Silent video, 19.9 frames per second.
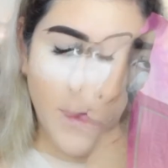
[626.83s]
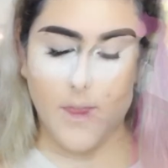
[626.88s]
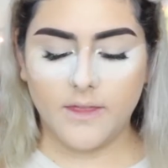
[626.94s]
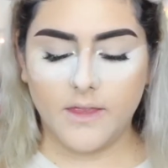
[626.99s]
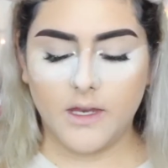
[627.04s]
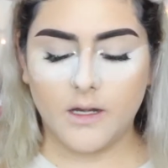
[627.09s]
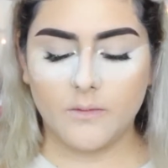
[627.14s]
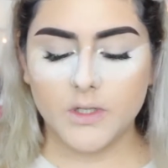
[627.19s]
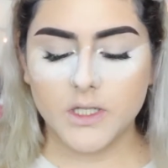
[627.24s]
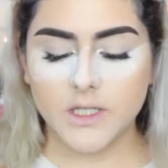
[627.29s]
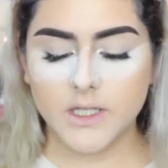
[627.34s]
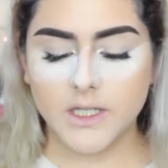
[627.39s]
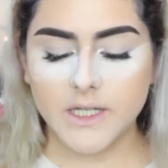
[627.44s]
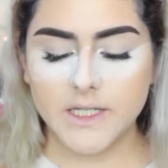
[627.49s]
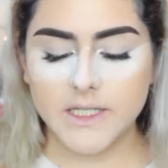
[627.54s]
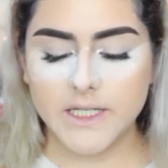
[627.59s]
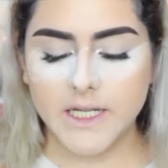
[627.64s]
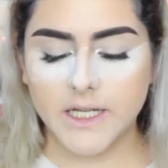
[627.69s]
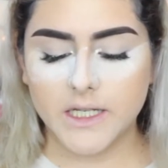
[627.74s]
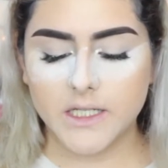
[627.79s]
And then I'm just going
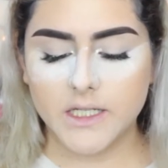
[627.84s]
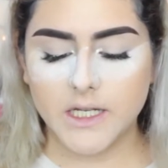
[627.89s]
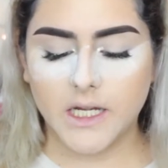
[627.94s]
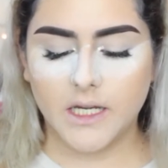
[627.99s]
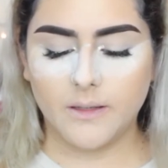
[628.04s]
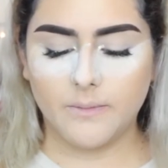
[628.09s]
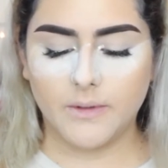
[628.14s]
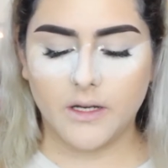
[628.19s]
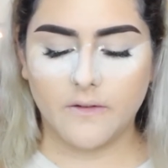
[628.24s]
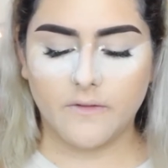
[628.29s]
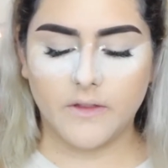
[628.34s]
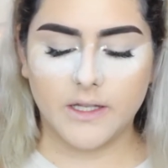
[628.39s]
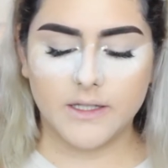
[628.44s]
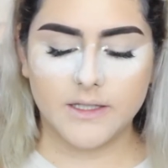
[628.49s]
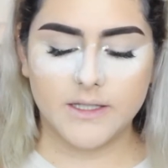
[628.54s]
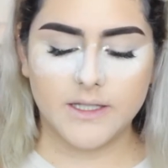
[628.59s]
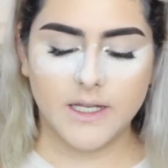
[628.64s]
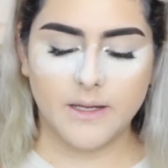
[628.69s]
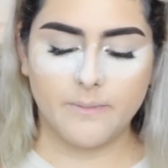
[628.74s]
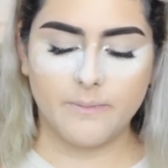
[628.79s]
to take a tiny bit of
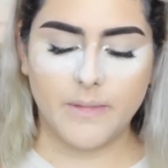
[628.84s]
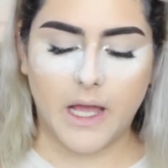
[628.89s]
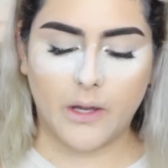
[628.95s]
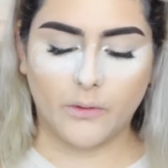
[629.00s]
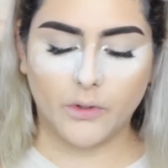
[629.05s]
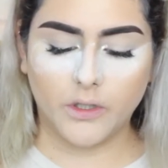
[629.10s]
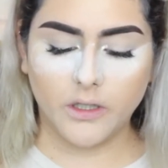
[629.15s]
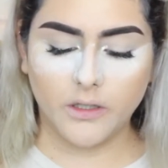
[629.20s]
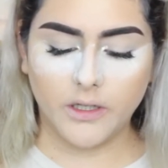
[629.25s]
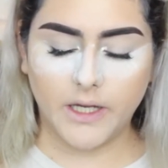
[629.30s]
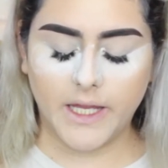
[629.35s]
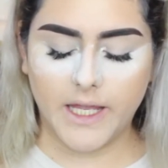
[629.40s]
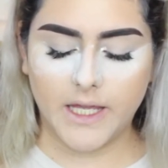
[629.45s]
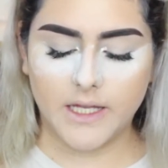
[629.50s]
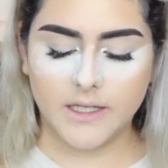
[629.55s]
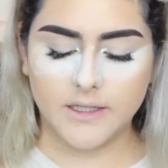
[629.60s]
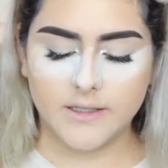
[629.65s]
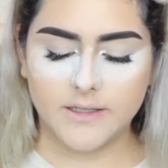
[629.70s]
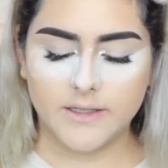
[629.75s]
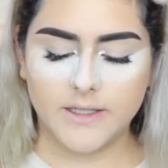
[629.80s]
that same powder
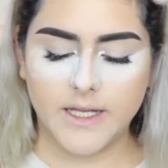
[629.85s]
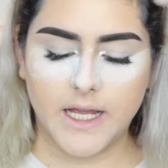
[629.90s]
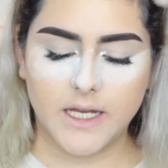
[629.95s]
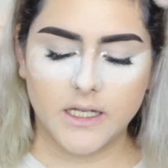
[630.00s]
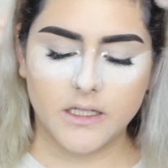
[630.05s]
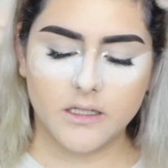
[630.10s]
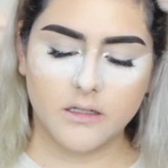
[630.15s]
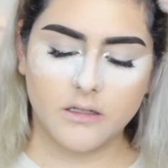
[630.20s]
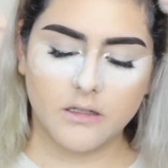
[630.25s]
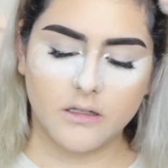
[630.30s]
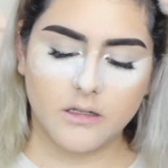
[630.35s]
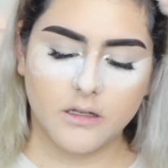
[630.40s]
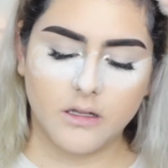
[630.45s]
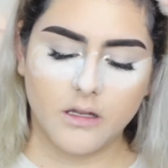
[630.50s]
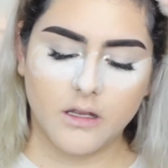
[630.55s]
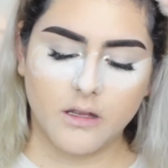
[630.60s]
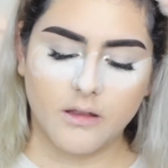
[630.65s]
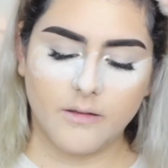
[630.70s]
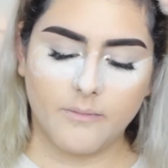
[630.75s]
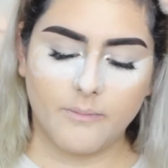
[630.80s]
and set
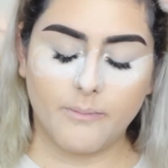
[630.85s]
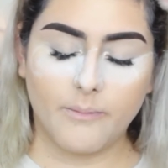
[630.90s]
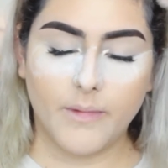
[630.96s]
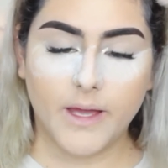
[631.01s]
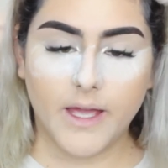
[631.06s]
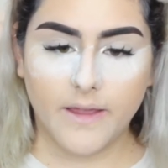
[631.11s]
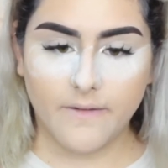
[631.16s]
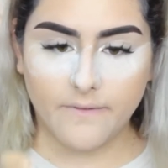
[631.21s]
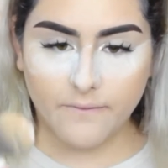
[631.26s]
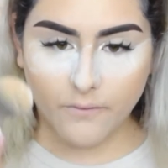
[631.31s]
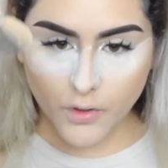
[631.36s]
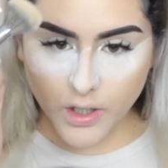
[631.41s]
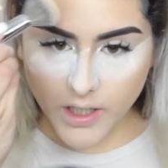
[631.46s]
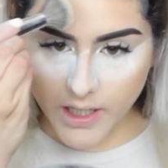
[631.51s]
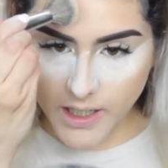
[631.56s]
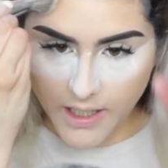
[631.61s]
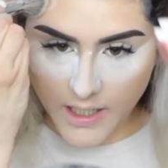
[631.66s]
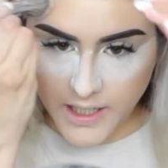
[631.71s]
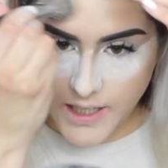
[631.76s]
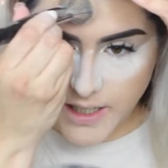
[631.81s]
my
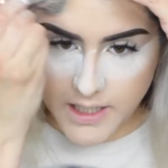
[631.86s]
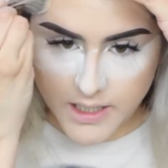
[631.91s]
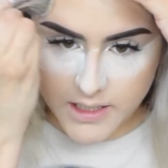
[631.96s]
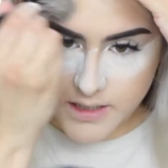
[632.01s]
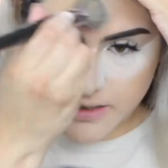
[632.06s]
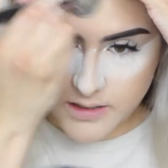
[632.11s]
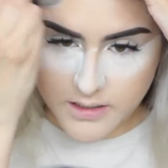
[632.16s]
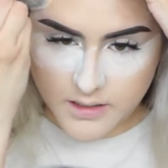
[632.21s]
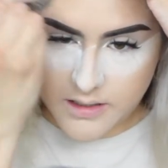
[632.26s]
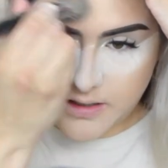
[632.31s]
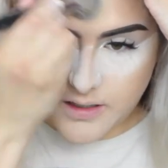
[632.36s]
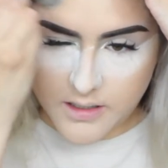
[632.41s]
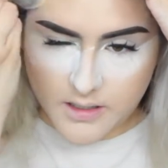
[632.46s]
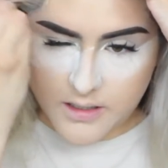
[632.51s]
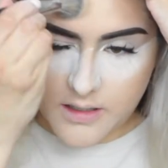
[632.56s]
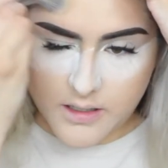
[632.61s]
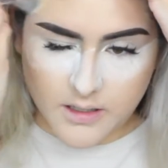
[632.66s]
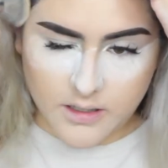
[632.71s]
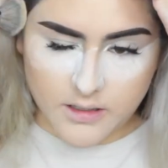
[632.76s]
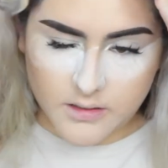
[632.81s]
forehead and
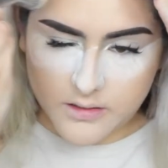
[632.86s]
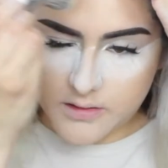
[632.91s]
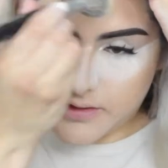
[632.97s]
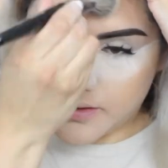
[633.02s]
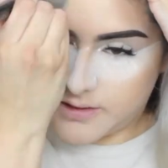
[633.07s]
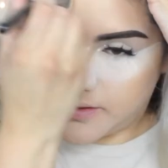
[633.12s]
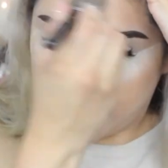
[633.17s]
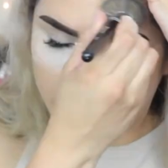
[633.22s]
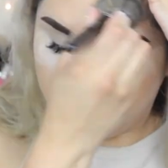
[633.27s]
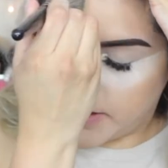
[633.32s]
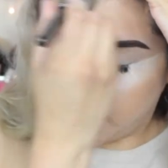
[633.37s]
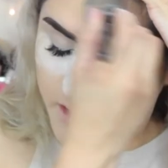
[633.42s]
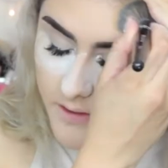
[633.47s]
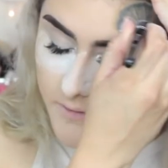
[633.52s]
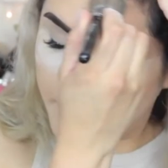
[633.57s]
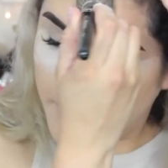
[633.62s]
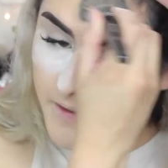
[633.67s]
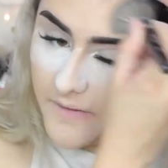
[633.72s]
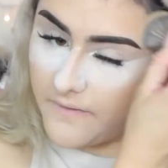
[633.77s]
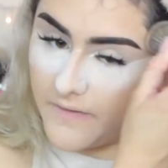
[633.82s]
just the rest
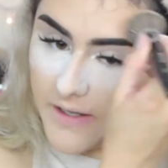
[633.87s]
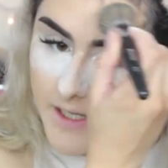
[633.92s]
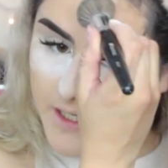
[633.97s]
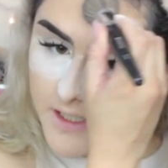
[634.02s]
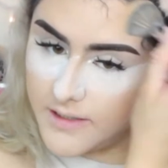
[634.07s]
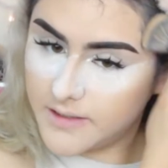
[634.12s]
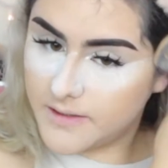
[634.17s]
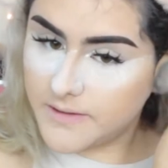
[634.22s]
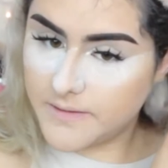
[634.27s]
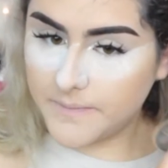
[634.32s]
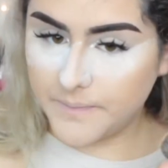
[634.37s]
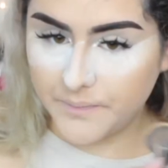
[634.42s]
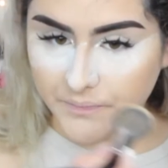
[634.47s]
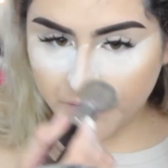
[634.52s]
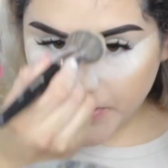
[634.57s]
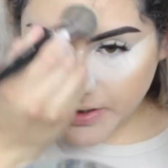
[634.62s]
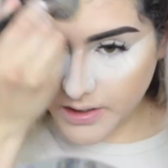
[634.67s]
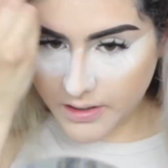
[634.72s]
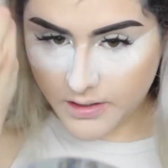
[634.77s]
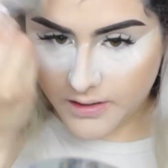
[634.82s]
of my face.
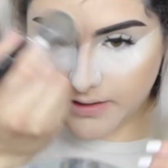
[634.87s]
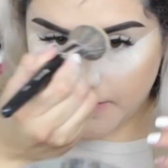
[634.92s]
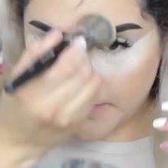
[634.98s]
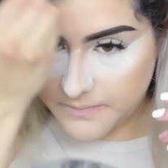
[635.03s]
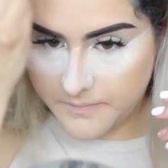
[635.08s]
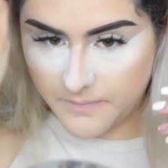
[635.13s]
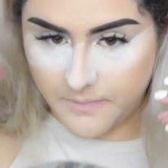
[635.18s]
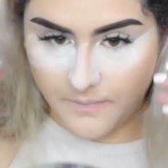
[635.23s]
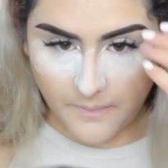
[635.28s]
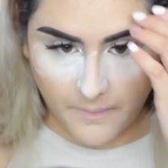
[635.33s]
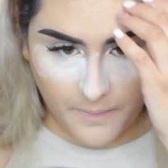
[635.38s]
Um,